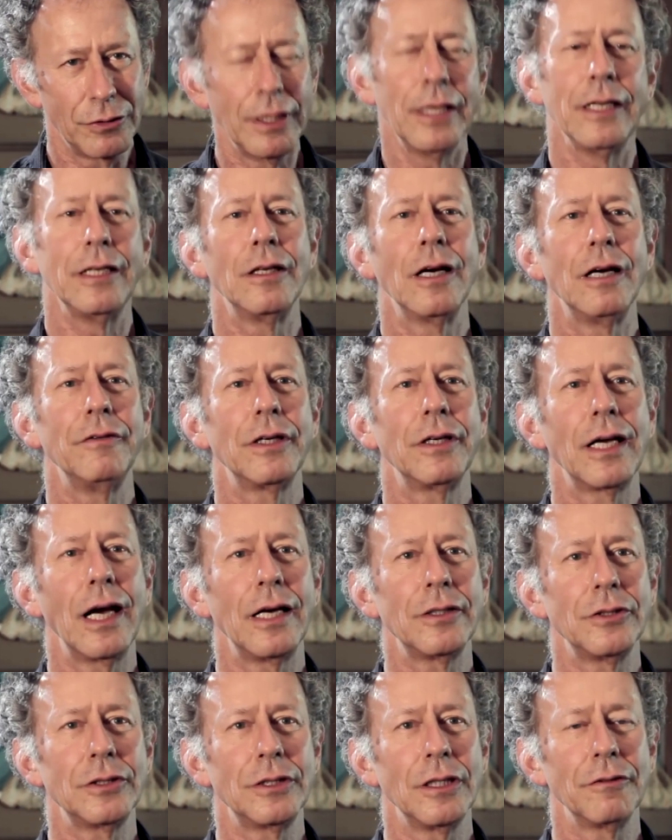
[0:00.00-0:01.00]
And anytime you
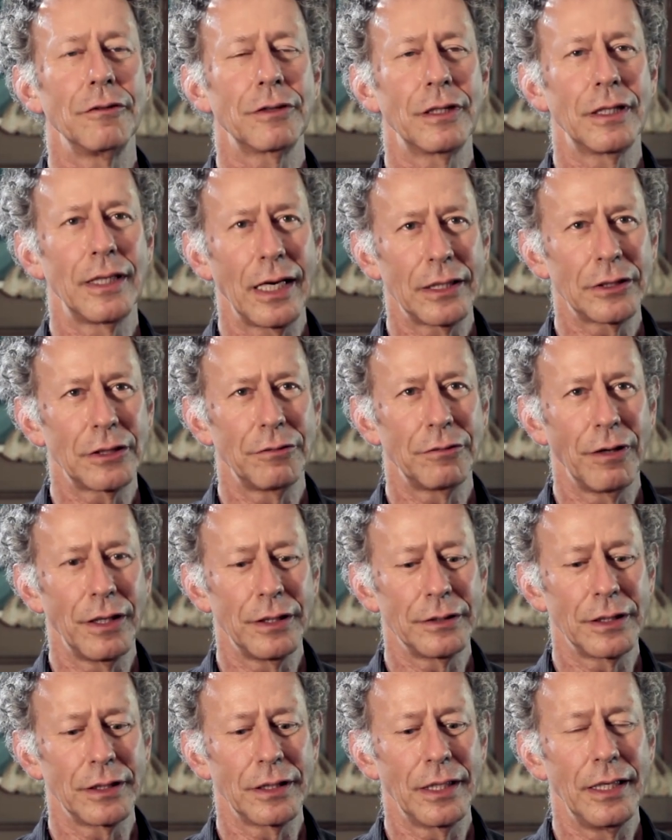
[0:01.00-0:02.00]
catch yourself
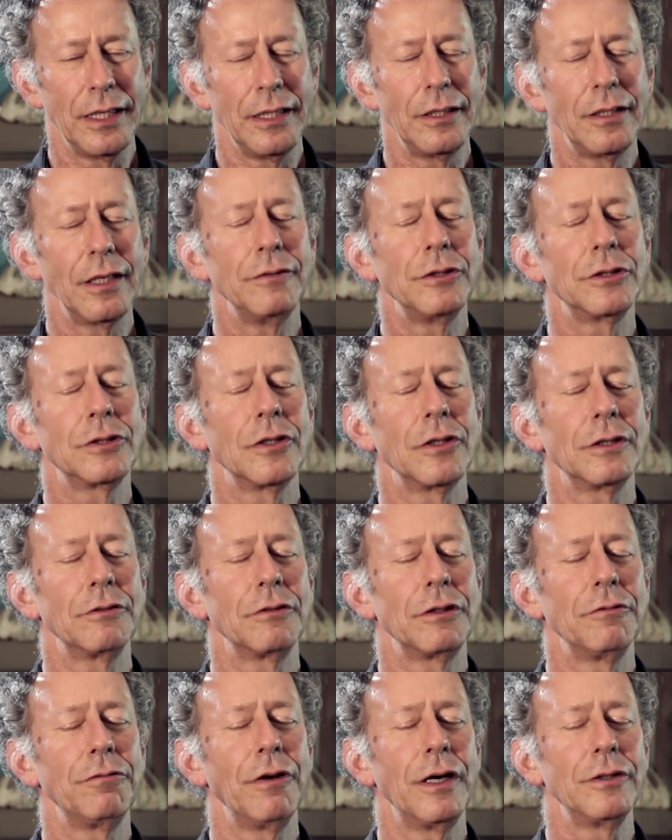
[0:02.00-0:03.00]
catastrophizing, anytime you
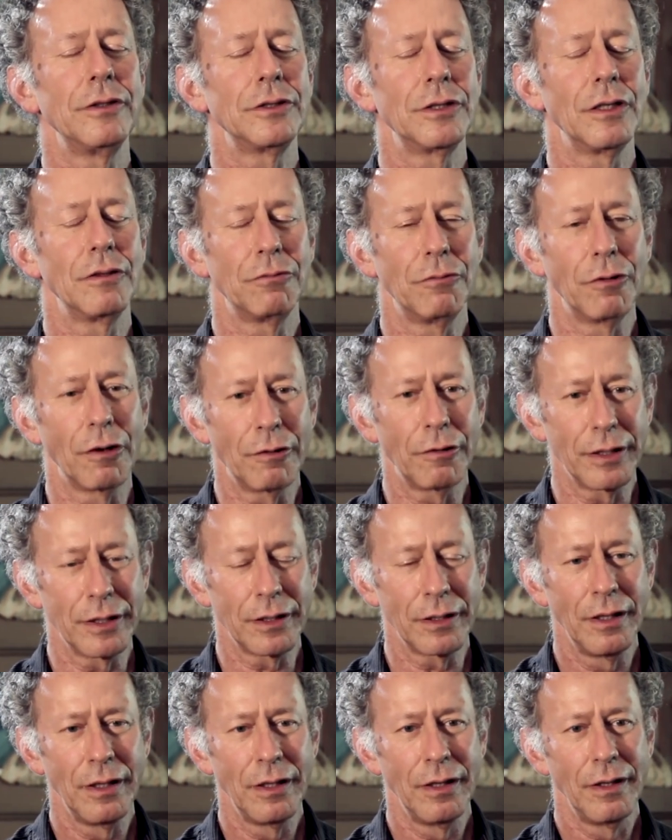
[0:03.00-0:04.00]
start to find yourself
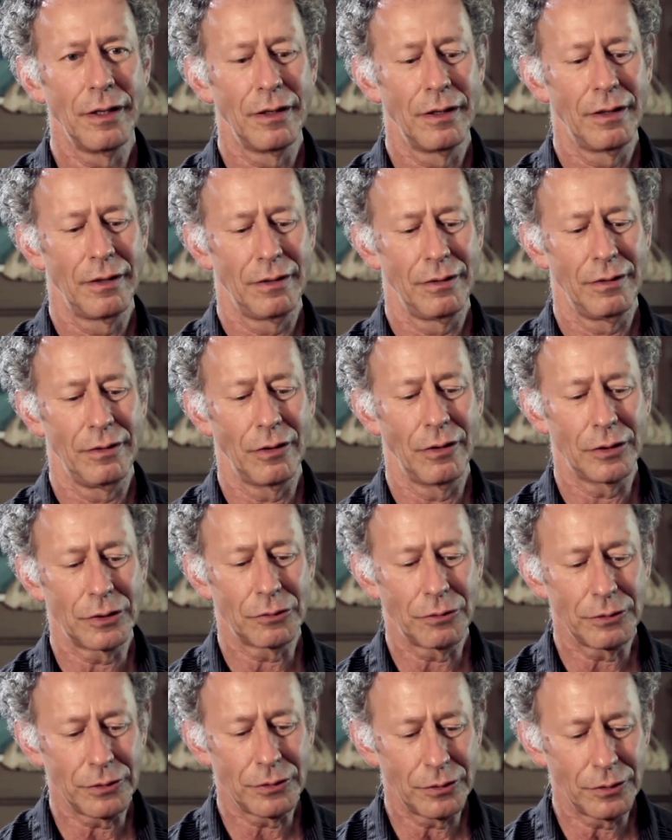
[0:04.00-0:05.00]
worrying,
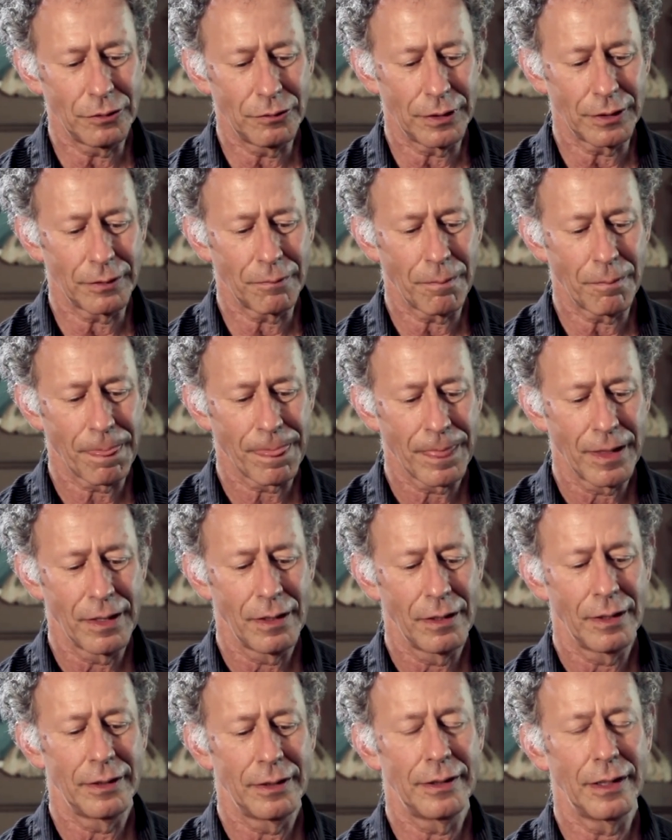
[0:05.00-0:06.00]
notice what you're doing,
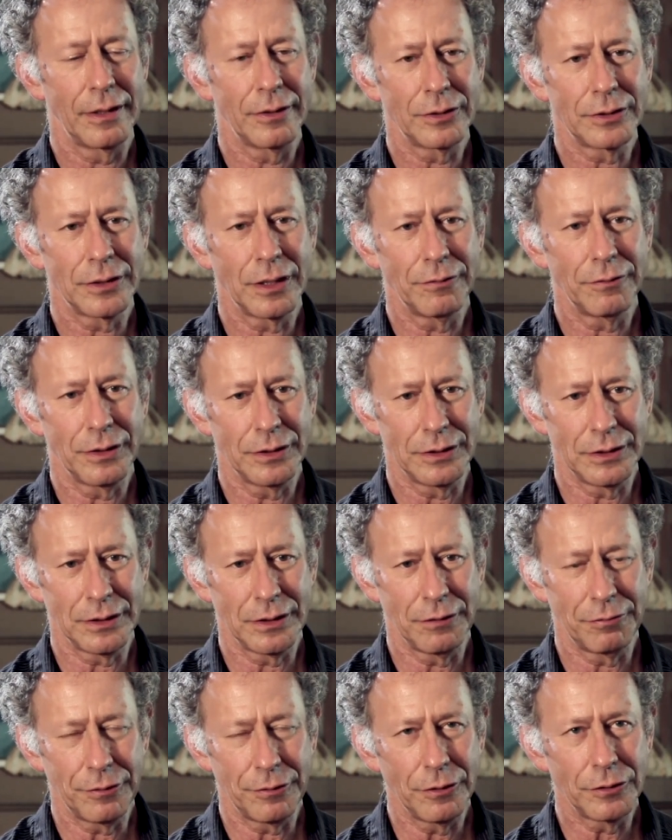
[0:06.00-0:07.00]
Tell yourself this is
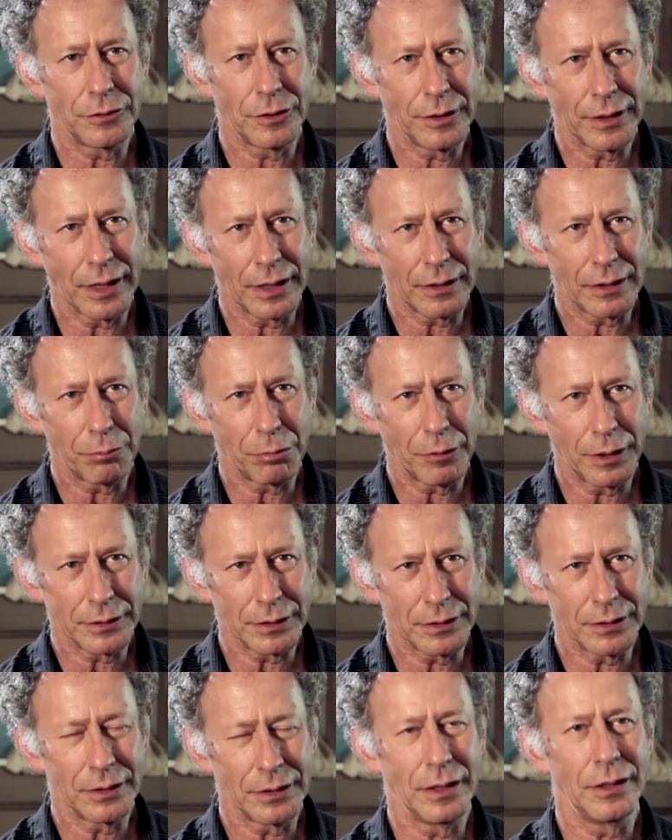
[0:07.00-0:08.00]
the future, not the
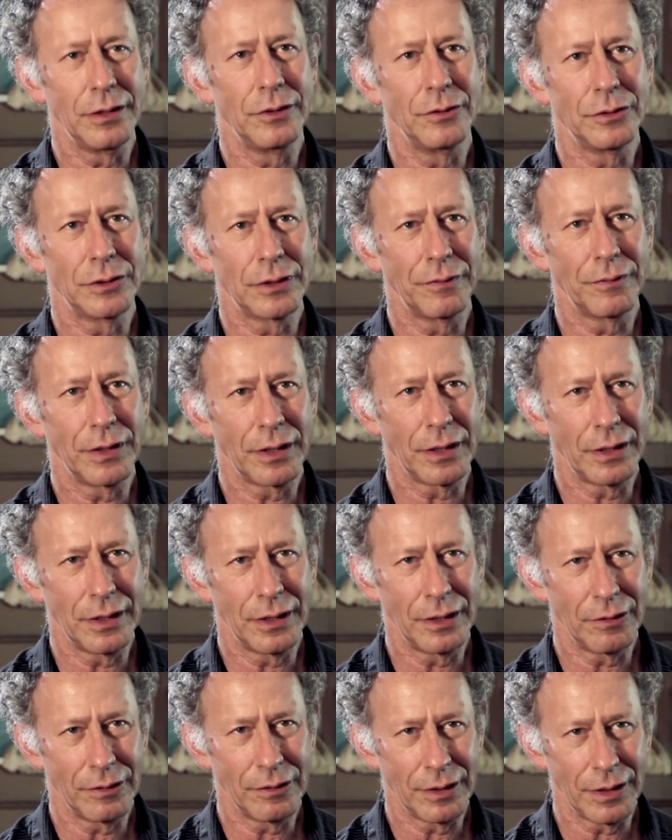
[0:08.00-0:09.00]
present, and do something in the
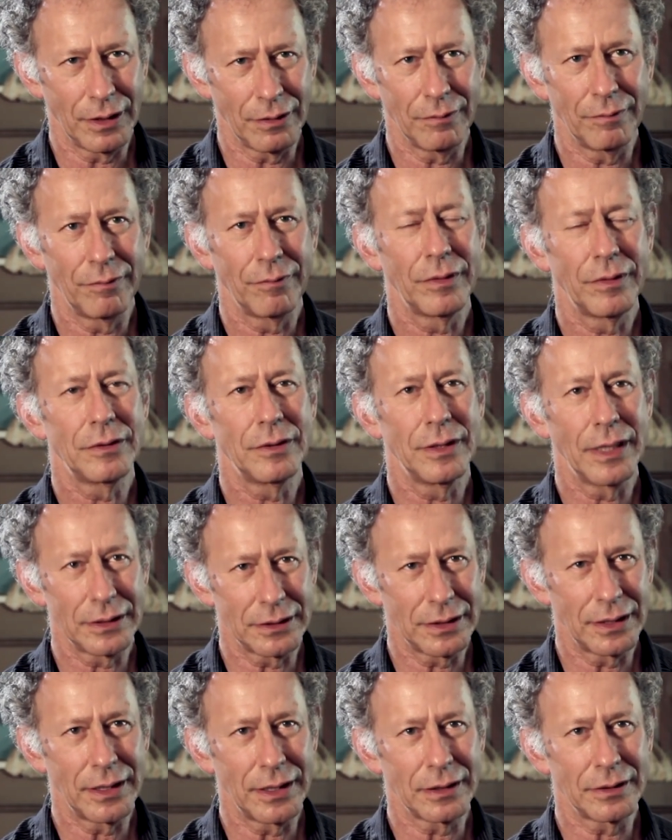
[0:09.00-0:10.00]
here and now. So
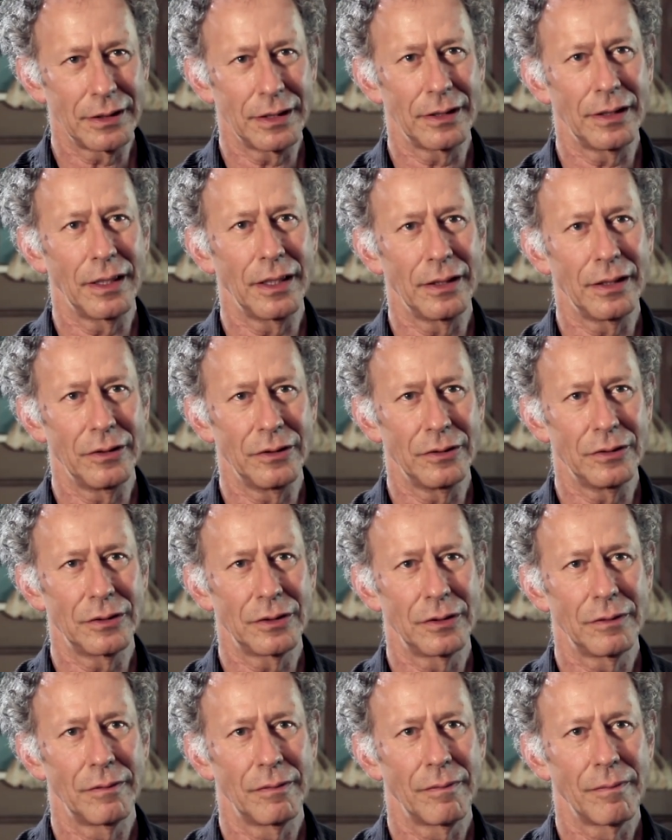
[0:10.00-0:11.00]
that's the technique that I
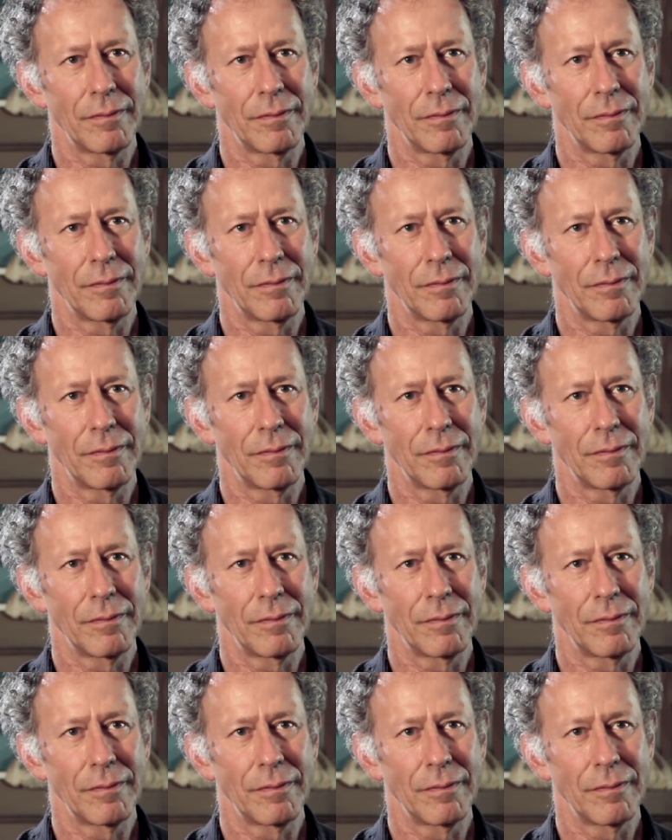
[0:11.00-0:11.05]
used.